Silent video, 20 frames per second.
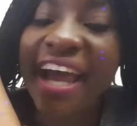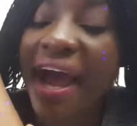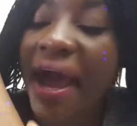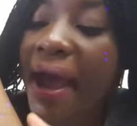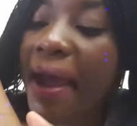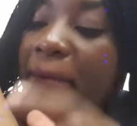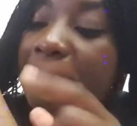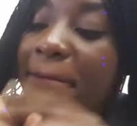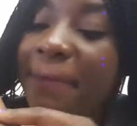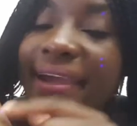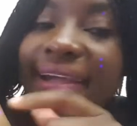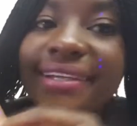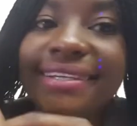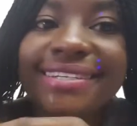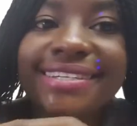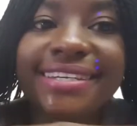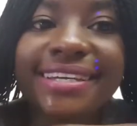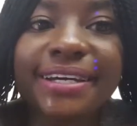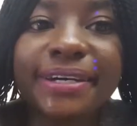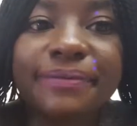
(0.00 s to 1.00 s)
I bent
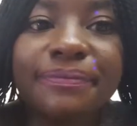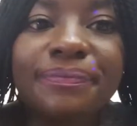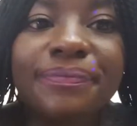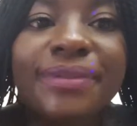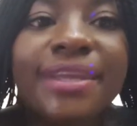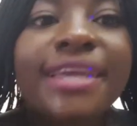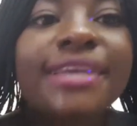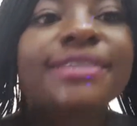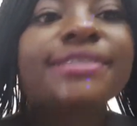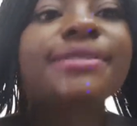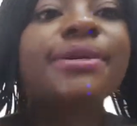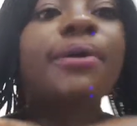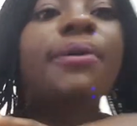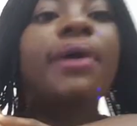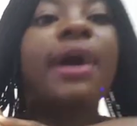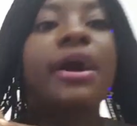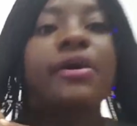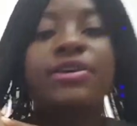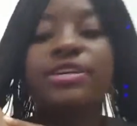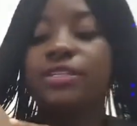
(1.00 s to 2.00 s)
here. So
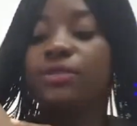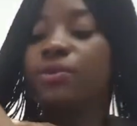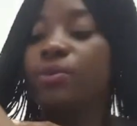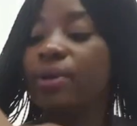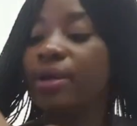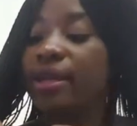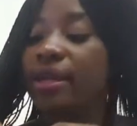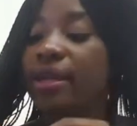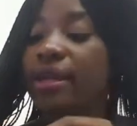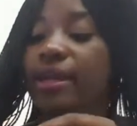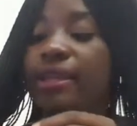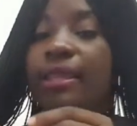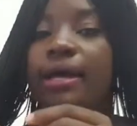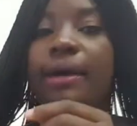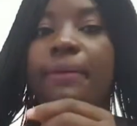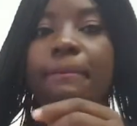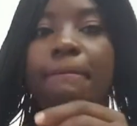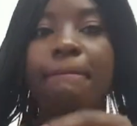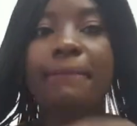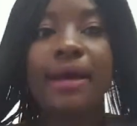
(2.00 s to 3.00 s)
I was cooking
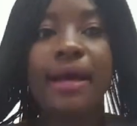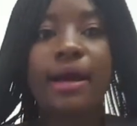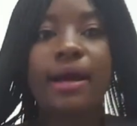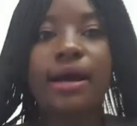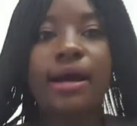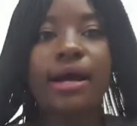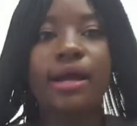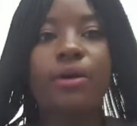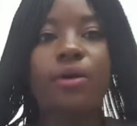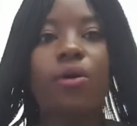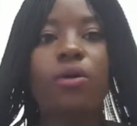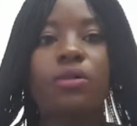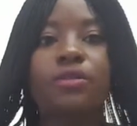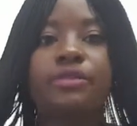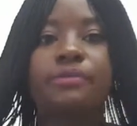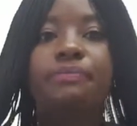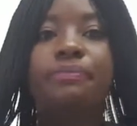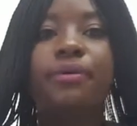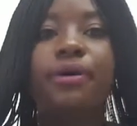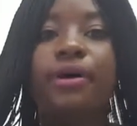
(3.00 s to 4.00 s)
and I hold
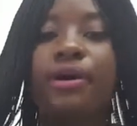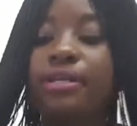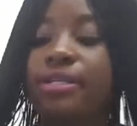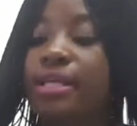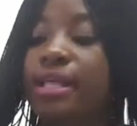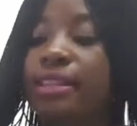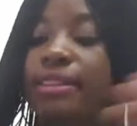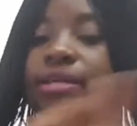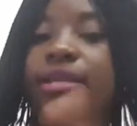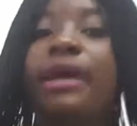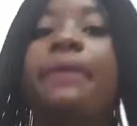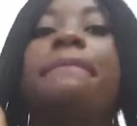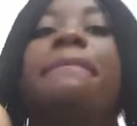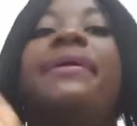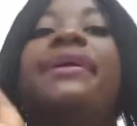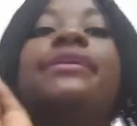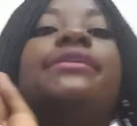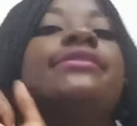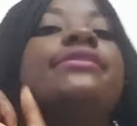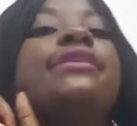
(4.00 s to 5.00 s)
the pot and then I
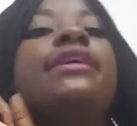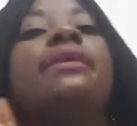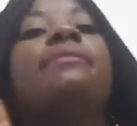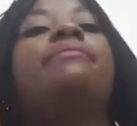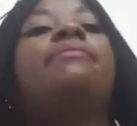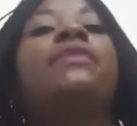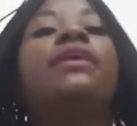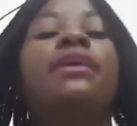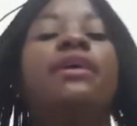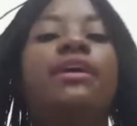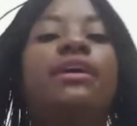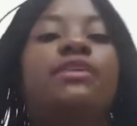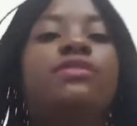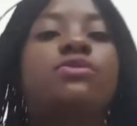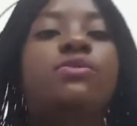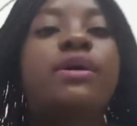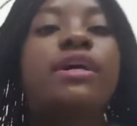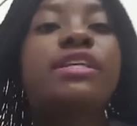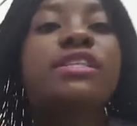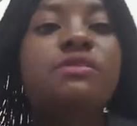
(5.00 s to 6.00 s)
bent here. It
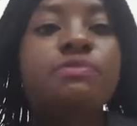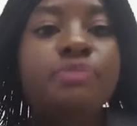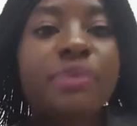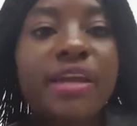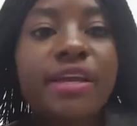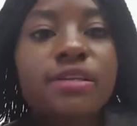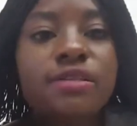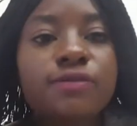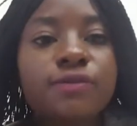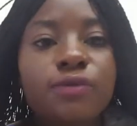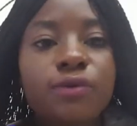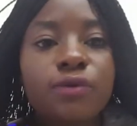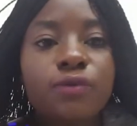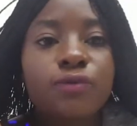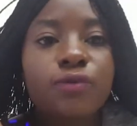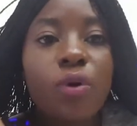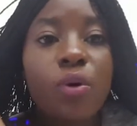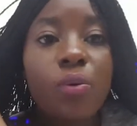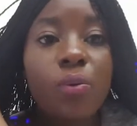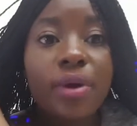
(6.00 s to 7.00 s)
was painful
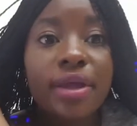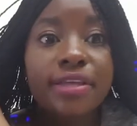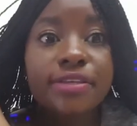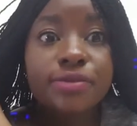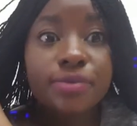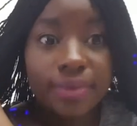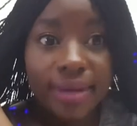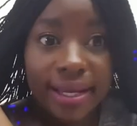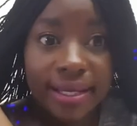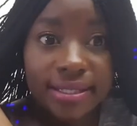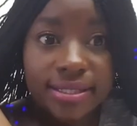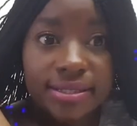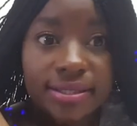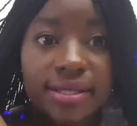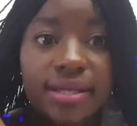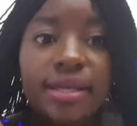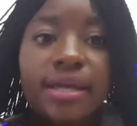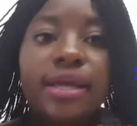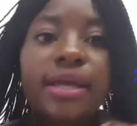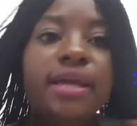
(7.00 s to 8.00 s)
for weeks, right?
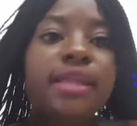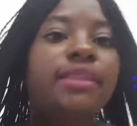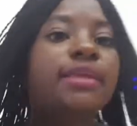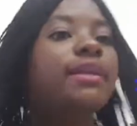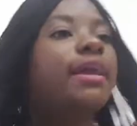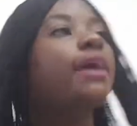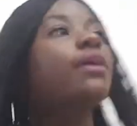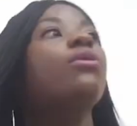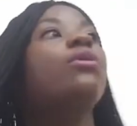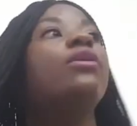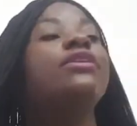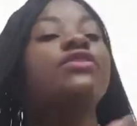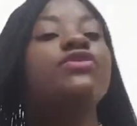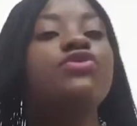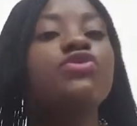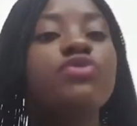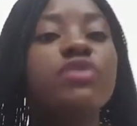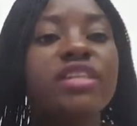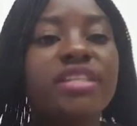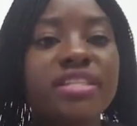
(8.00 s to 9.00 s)
And then I got
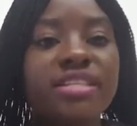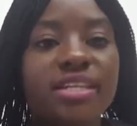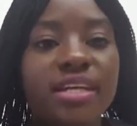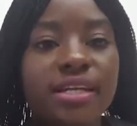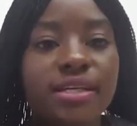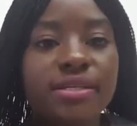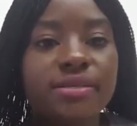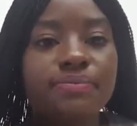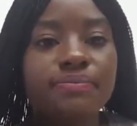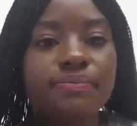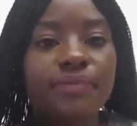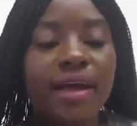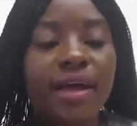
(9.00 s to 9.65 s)
treated.